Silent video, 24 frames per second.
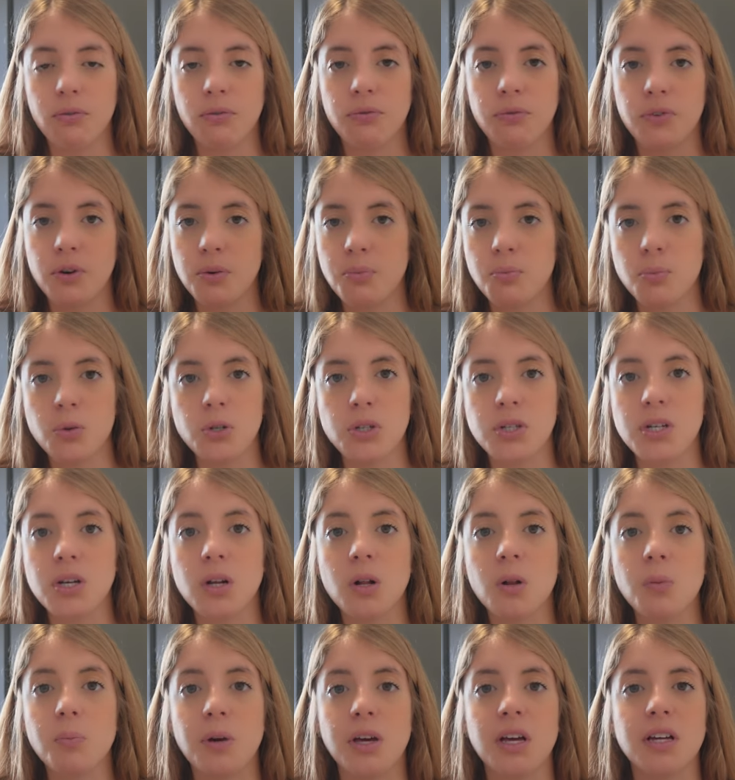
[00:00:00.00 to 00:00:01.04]
from
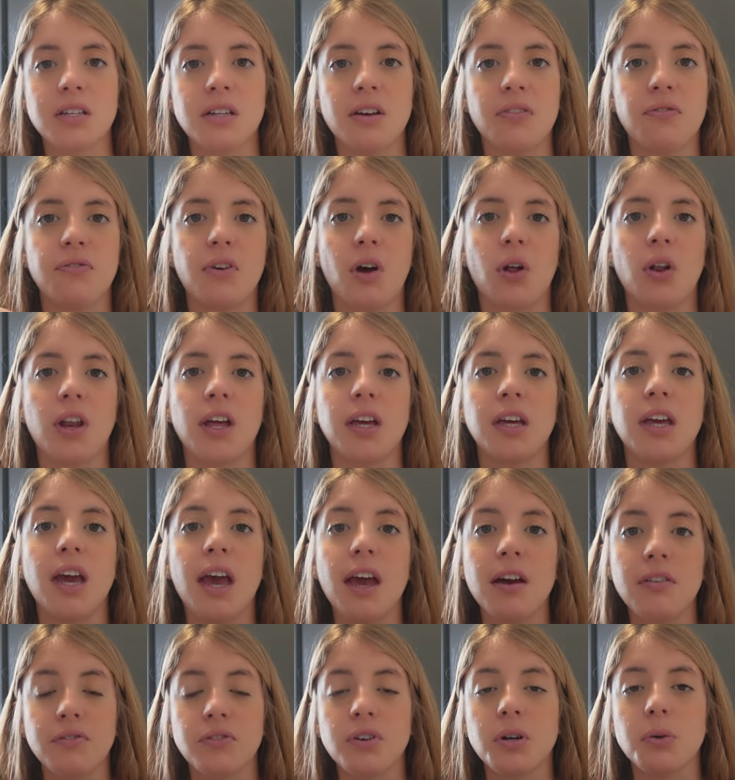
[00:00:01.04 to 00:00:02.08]
Brazil because I felt like
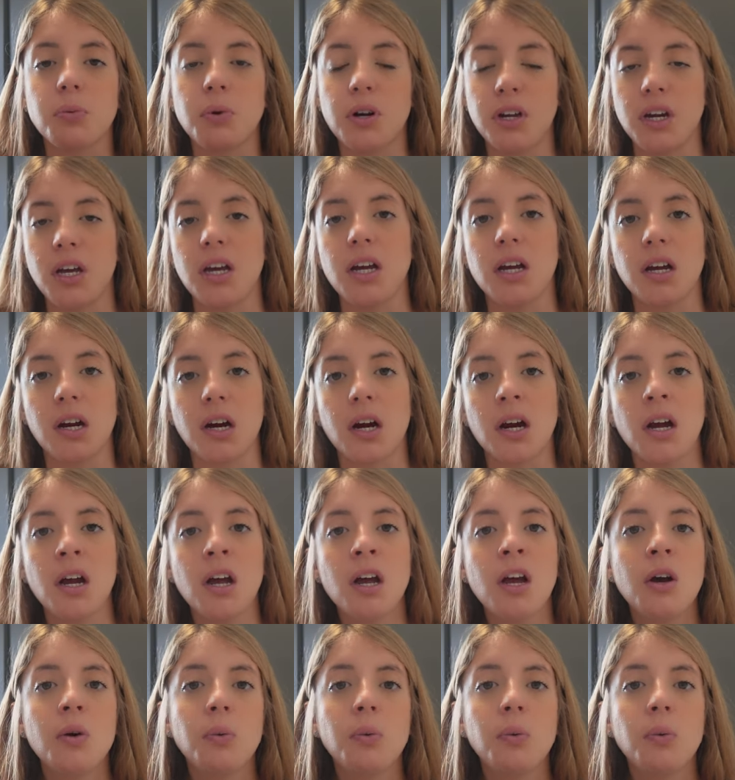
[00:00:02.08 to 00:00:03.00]
everyone here